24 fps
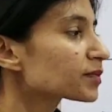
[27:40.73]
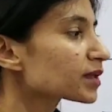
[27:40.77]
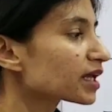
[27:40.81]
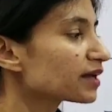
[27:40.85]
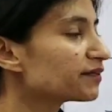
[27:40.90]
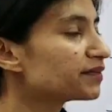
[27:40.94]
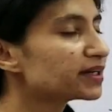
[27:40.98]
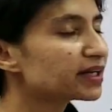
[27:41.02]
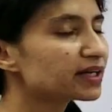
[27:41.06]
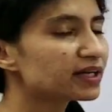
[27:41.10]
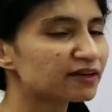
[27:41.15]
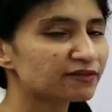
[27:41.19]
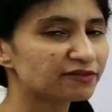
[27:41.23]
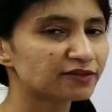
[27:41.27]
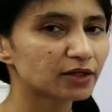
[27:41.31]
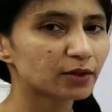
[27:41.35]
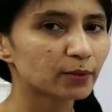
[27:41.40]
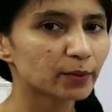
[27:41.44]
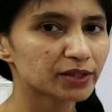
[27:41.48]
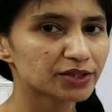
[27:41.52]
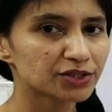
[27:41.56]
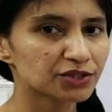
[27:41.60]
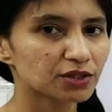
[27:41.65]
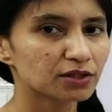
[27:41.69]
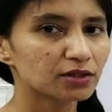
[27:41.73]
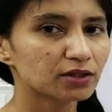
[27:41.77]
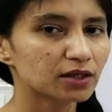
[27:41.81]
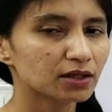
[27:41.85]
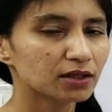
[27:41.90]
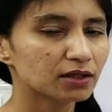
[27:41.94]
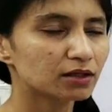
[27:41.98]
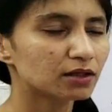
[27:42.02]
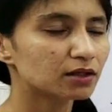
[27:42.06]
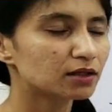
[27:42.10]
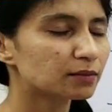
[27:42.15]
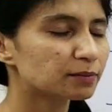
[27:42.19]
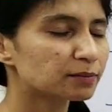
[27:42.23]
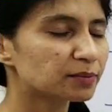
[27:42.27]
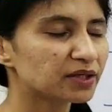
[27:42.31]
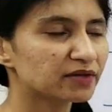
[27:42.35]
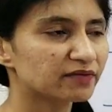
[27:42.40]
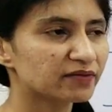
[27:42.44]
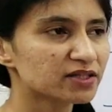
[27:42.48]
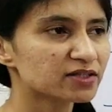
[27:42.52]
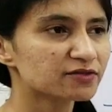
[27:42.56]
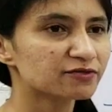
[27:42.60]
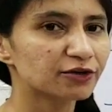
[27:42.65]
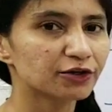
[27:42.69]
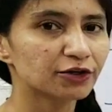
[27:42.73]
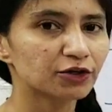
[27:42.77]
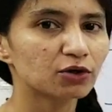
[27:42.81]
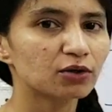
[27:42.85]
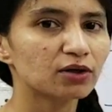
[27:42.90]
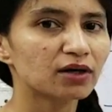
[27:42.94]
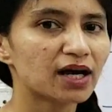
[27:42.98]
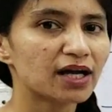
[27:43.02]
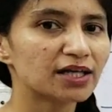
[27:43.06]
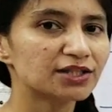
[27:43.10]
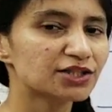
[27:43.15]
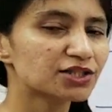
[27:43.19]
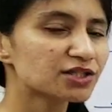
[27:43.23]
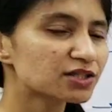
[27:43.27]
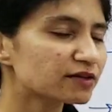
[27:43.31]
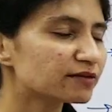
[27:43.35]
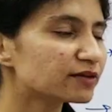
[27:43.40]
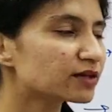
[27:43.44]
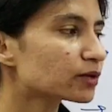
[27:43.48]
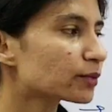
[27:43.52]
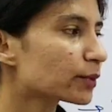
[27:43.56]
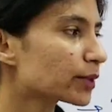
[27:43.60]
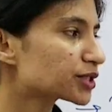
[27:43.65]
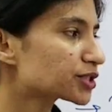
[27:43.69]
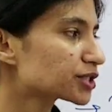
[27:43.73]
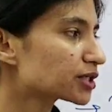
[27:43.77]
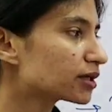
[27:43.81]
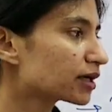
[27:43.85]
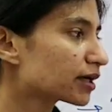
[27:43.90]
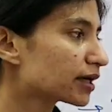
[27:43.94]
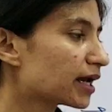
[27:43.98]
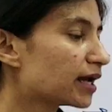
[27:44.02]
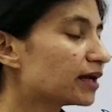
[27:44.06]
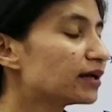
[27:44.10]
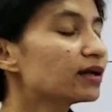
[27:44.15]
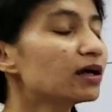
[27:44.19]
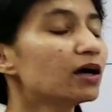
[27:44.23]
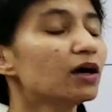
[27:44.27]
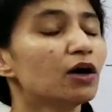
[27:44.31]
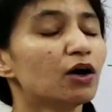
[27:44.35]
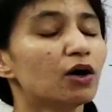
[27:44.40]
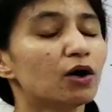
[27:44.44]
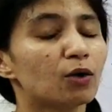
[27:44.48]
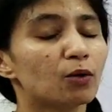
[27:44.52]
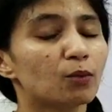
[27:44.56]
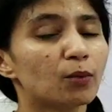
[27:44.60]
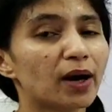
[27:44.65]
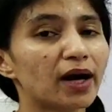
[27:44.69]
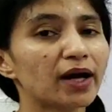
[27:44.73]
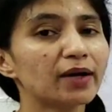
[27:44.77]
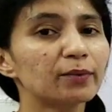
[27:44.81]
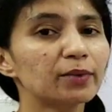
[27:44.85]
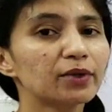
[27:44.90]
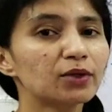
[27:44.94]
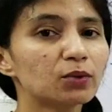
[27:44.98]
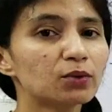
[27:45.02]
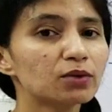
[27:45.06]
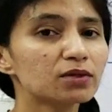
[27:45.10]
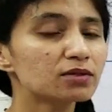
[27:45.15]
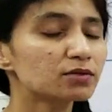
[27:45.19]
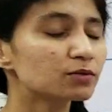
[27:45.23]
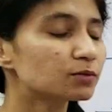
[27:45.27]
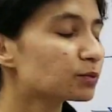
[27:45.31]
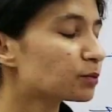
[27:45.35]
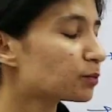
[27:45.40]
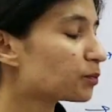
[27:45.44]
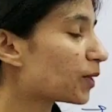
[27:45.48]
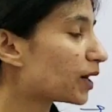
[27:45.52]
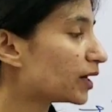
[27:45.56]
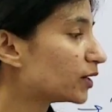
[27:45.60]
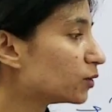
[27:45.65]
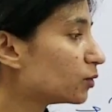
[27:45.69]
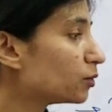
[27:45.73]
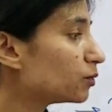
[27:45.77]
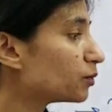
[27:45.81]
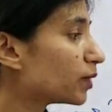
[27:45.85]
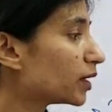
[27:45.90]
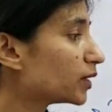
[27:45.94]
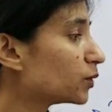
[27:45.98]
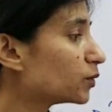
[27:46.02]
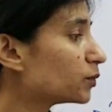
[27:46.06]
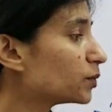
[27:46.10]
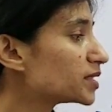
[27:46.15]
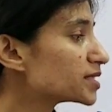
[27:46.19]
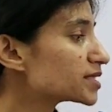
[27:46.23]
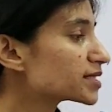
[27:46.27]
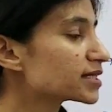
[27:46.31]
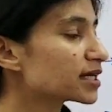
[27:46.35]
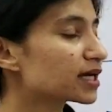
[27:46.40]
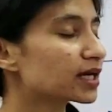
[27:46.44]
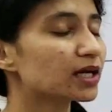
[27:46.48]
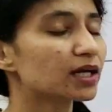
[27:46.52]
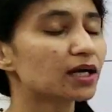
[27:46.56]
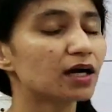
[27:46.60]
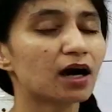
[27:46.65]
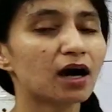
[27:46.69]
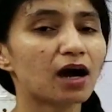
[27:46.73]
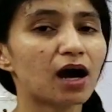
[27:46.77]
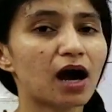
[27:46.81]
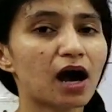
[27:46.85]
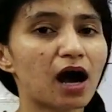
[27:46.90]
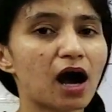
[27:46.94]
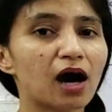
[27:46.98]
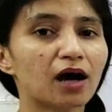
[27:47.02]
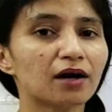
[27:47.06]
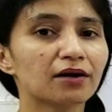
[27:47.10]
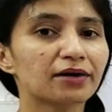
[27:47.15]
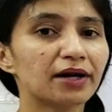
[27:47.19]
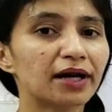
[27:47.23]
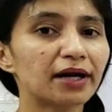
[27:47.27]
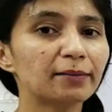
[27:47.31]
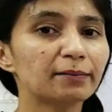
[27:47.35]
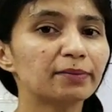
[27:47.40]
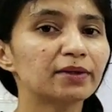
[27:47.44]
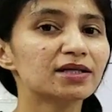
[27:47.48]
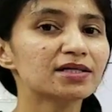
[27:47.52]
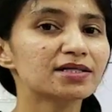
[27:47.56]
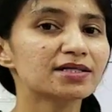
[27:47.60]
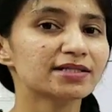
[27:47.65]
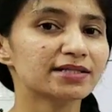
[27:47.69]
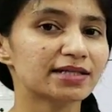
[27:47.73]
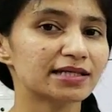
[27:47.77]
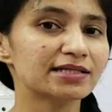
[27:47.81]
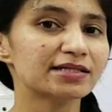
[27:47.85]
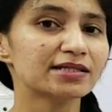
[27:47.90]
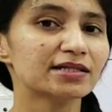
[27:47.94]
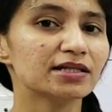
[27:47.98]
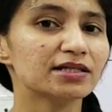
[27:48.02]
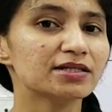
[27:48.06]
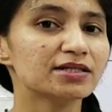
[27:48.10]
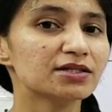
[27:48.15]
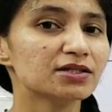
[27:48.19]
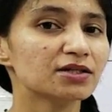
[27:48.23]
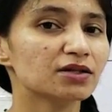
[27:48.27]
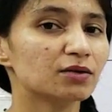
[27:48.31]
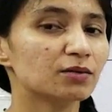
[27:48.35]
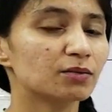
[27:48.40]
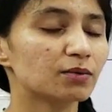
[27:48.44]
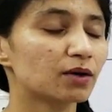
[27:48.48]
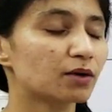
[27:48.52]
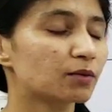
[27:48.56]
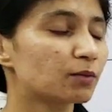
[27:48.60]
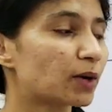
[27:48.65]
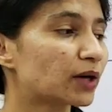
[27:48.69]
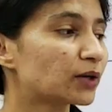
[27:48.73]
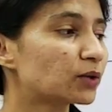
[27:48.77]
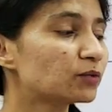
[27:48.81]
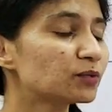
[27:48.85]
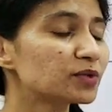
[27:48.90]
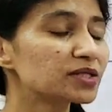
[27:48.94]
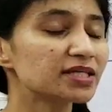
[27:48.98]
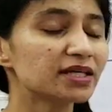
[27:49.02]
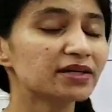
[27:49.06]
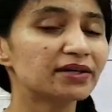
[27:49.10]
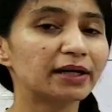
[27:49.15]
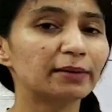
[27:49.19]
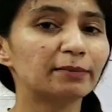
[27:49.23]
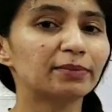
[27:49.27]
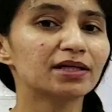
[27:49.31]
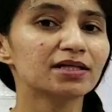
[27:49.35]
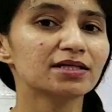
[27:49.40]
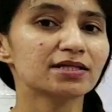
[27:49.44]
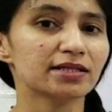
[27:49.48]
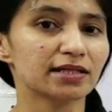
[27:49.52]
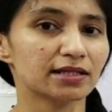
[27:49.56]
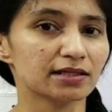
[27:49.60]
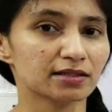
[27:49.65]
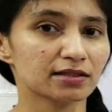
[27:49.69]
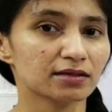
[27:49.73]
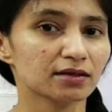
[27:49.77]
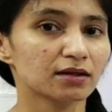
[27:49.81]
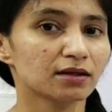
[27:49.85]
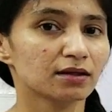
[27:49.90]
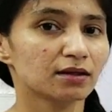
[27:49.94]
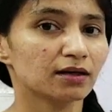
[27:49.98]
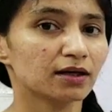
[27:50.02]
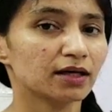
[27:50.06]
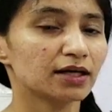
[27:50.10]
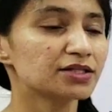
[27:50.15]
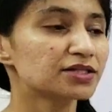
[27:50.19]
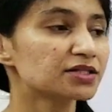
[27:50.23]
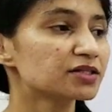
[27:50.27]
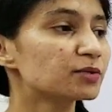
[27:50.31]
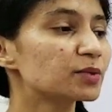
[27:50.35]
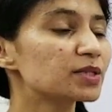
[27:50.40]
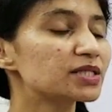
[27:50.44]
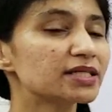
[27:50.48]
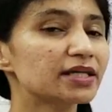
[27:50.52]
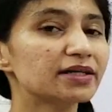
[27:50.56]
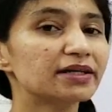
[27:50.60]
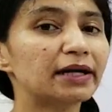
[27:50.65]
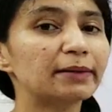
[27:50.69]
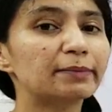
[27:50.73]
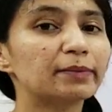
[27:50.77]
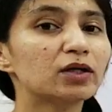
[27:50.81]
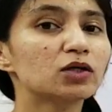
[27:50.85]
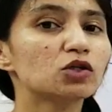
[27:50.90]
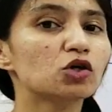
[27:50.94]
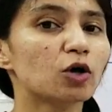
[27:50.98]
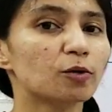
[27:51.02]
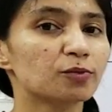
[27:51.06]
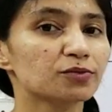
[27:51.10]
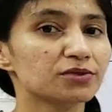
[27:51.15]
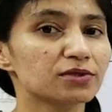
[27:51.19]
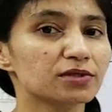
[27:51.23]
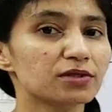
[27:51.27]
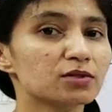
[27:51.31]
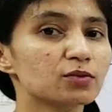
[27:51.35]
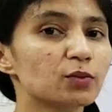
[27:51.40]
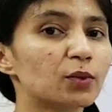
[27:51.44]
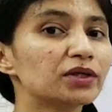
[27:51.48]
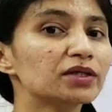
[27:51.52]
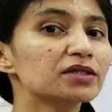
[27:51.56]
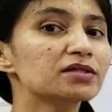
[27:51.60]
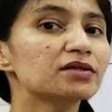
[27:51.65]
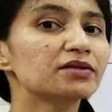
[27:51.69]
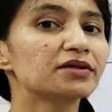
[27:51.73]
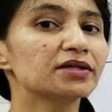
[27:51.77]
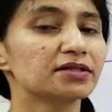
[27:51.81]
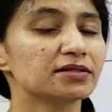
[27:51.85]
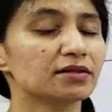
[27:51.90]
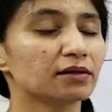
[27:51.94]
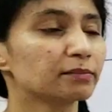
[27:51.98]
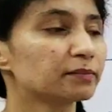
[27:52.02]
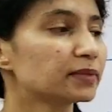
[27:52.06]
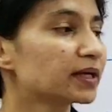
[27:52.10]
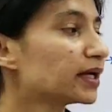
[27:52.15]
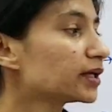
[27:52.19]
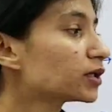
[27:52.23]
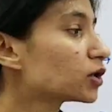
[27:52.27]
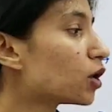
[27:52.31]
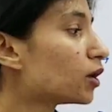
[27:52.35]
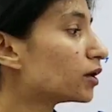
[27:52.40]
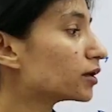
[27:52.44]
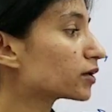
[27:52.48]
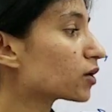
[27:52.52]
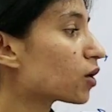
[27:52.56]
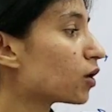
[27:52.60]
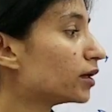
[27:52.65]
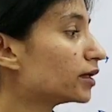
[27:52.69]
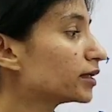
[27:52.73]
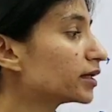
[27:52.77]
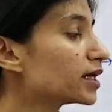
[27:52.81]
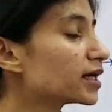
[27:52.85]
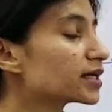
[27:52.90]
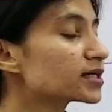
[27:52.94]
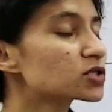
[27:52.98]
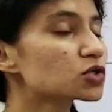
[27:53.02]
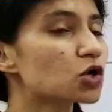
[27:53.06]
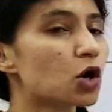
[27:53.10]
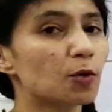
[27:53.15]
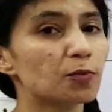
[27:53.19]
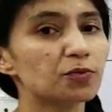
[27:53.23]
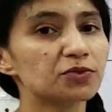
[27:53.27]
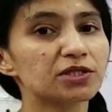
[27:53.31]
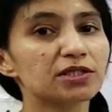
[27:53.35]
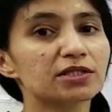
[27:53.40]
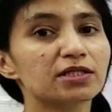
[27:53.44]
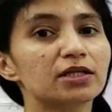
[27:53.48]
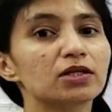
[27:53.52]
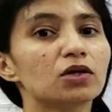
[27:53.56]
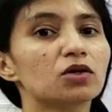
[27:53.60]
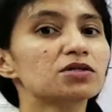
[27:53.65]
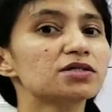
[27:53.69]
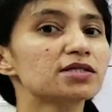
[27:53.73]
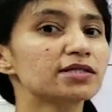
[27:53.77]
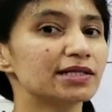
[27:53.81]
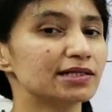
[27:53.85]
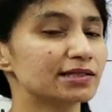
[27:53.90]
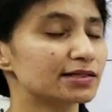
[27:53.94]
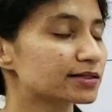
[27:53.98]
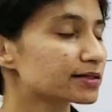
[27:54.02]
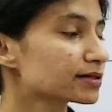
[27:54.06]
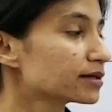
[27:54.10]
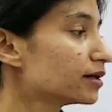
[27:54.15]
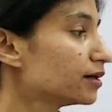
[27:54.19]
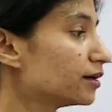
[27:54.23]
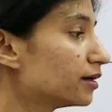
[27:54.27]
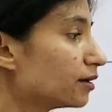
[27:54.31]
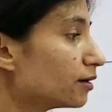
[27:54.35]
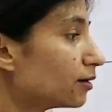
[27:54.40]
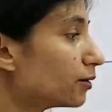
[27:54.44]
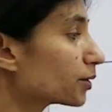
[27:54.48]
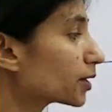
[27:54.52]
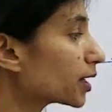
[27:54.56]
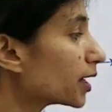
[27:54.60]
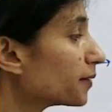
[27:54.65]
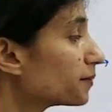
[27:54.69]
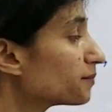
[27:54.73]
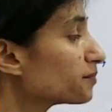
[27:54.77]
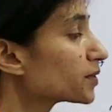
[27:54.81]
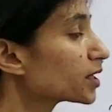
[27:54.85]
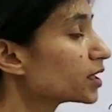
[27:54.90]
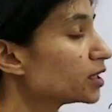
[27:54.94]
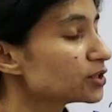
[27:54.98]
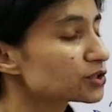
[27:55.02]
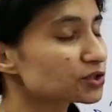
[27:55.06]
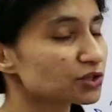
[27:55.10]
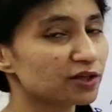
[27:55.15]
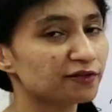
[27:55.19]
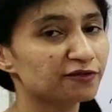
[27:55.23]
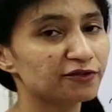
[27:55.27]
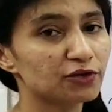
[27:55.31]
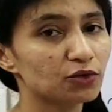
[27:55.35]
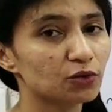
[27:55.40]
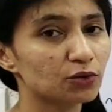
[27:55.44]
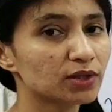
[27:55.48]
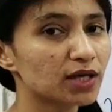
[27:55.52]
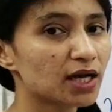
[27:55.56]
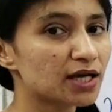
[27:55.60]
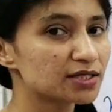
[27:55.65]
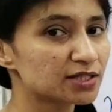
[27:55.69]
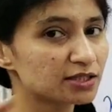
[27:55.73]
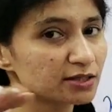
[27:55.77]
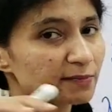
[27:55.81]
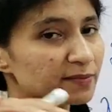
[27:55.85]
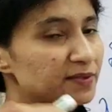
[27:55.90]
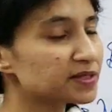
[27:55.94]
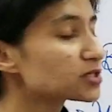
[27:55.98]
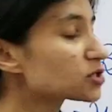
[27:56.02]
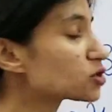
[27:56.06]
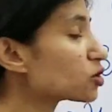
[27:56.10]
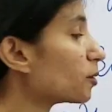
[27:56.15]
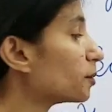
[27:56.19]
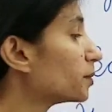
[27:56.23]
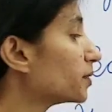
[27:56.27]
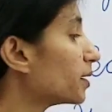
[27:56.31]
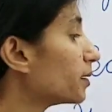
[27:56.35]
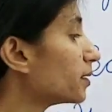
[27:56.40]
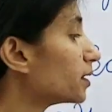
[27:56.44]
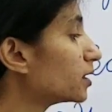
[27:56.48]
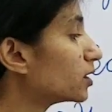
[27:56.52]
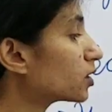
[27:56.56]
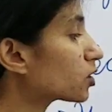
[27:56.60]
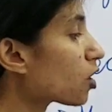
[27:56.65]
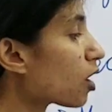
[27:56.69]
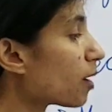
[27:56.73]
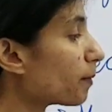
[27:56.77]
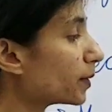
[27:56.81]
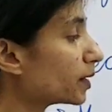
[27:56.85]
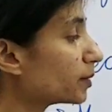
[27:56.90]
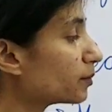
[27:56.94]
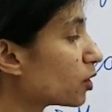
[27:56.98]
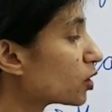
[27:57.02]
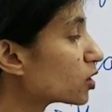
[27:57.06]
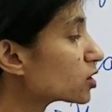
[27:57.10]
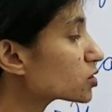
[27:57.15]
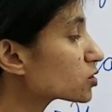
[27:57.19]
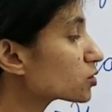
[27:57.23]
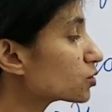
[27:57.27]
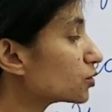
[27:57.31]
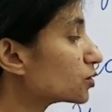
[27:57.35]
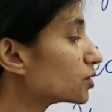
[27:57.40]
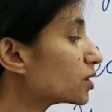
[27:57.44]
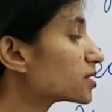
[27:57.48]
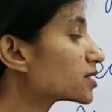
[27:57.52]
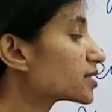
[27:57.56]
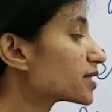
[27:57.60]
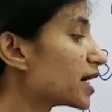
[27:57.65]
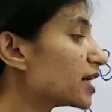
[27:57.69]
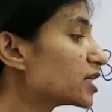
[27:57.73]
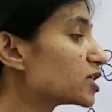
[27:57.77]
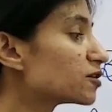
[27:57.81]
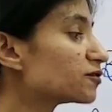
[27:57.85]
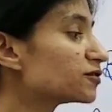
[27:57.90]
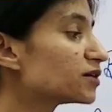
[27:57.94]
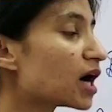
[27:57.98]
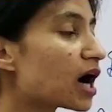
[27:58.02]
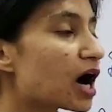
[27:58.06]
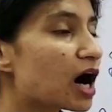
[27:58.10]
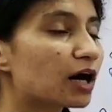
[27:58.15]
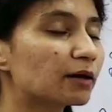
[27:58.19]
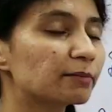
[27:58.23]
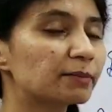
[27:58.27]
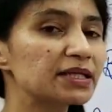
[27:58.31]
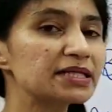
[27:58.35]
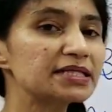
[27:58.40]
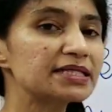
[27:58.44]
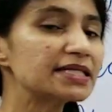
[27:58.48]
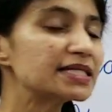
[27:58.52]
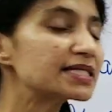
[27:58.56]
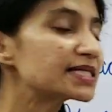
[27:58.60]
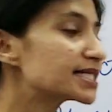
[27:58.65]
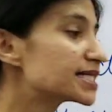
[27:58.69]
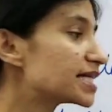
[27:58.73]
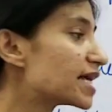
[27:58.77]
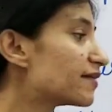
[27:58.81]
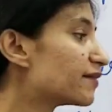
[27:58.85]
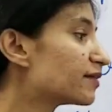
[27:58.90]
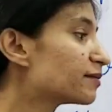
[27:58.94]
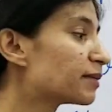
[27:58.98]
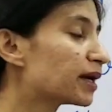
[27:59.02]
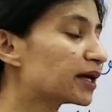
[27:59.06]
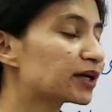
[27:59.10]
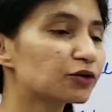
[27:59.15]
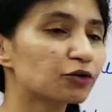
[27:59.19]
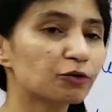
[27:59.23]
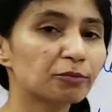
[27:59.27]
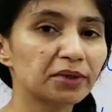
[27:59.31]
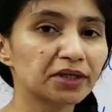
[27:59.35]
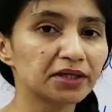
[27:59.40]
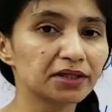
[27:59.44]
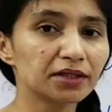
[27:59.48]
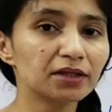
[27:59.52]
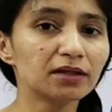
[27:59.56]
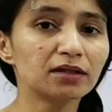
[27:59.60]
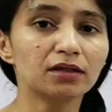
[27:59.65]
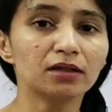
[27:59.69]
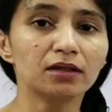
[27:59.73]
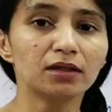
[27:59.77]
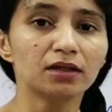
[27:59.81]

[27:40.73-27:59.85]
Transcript: Even I left a question in the previous video. I'll just leave the question again. Why don't we say red blood cells instead? Why don't we say red blood cells? Instead we say red blood corpuscles. What is the reason behind calling it as corpuscles and not cells? Okay. So if you know the answer, please drop it in the comment box. So the size of the RBC is 7 micrometer.